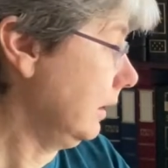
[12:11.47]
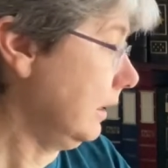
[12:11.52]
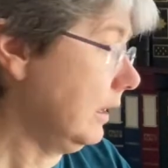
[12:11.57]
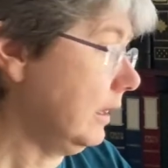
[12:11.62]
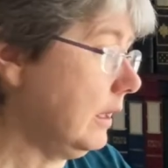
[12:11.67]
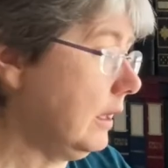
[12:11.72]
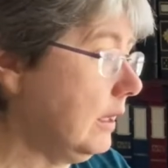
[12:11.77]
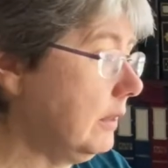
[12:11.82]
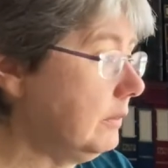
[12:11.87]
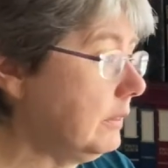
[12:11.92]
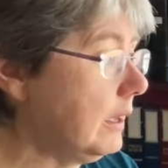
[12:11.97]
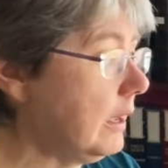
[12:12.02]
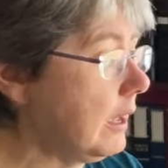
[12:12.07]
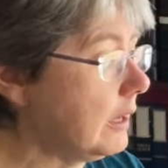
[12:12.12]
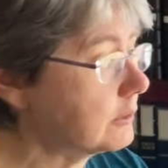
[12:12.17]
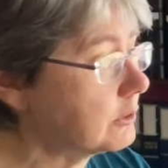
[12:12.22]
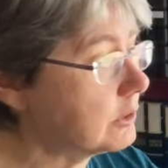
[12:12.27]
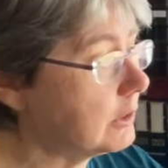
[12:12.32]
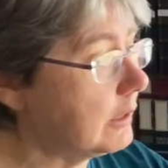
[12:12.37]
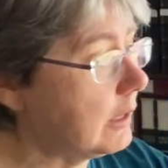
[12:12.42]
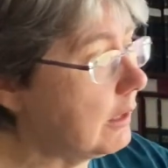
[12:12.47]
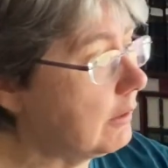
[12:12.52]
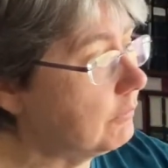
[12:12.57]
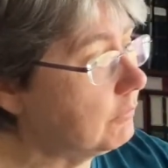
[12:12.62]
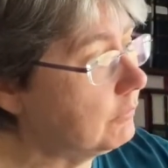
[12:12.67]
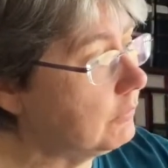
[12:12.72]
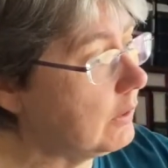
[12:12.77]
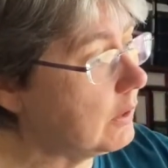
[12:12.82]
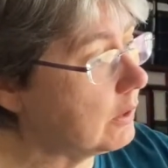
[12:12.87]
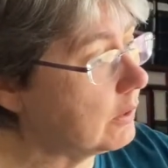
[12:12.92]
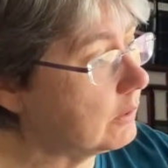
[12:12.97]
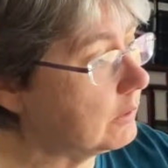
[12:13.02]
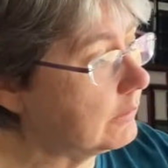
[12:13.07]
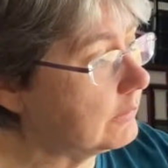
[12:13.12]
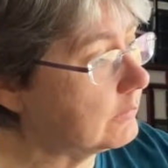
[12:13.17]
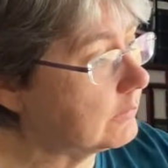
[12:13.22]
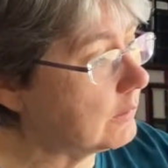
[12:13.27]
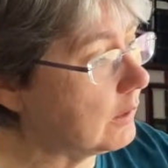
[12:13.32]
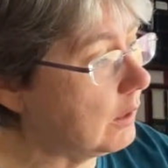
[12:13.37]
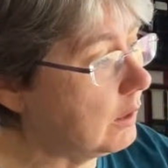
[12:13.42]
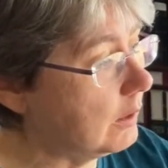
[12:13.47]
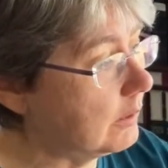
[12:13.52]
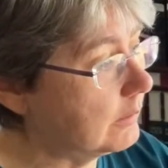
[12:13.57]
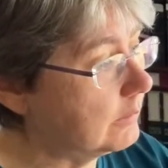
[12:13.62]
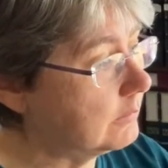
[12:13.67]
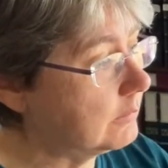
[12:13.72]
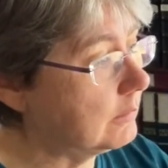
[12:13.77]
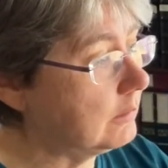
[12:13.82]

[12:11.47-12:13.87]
And they actually have fairly sized